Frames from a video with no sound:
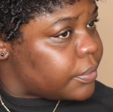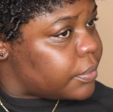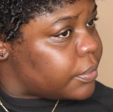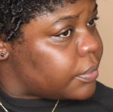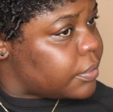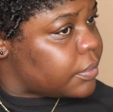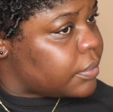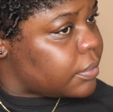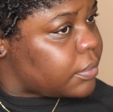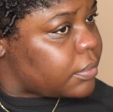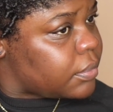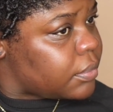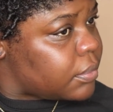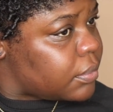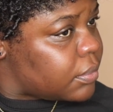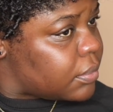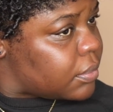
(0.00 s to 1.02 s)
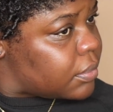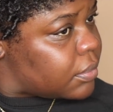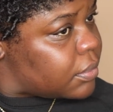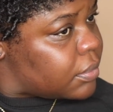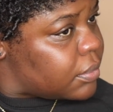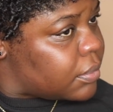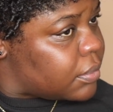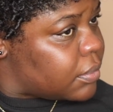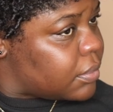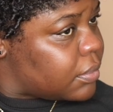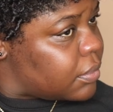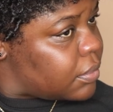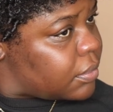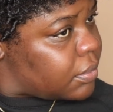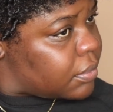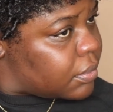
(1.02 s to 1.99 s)

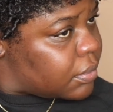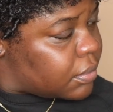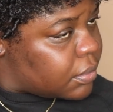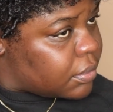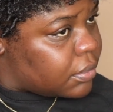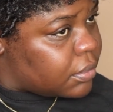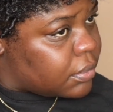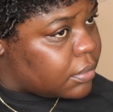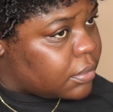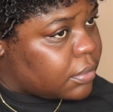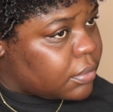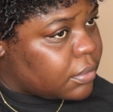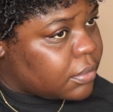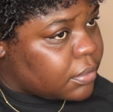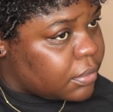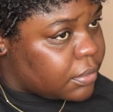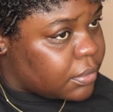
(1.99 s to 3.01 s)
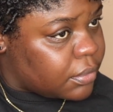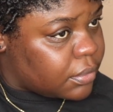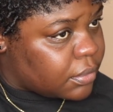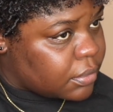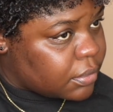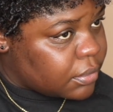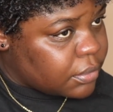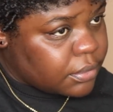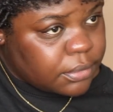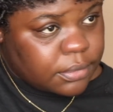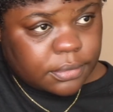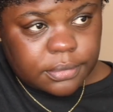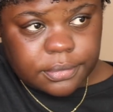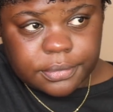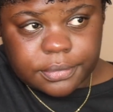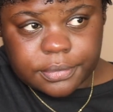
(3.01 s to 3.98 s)

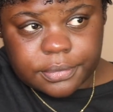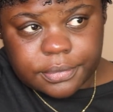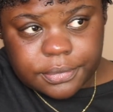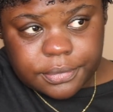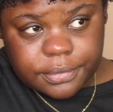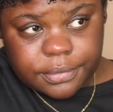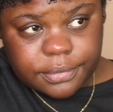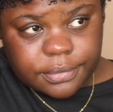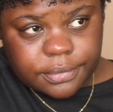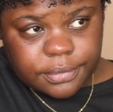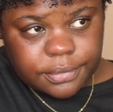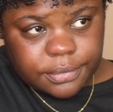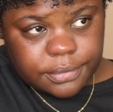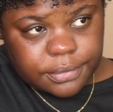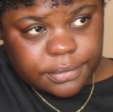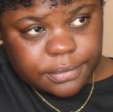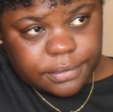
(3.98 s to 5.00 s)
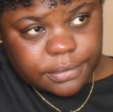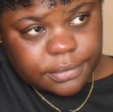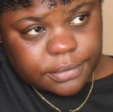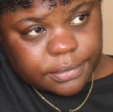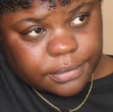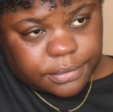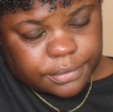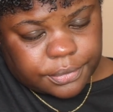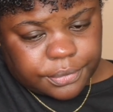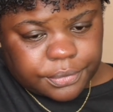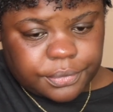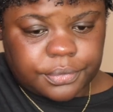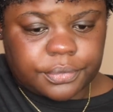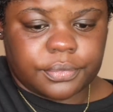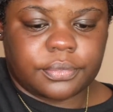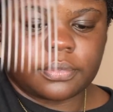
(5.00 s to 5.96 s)

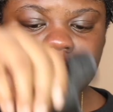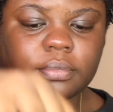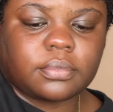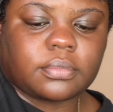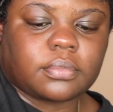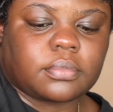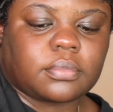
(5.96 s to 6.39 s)
Nobody speaks.